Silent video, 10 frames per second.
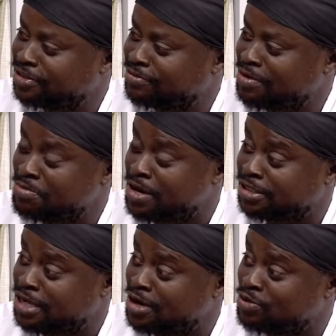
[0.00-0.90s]
When Black
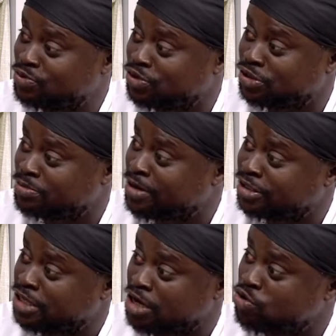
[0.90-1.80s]
Star loses
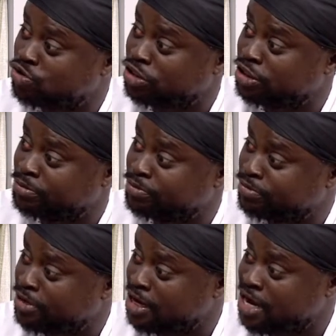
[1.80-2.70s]
matches, I don't sleep.
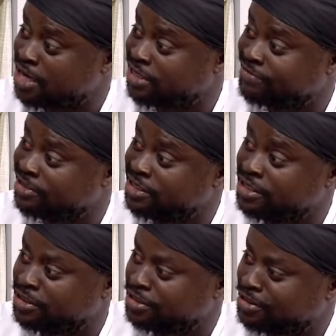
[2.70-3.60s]
I can't even
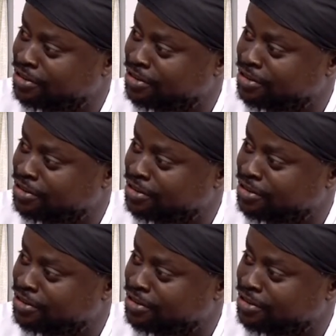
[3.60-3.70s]
eat.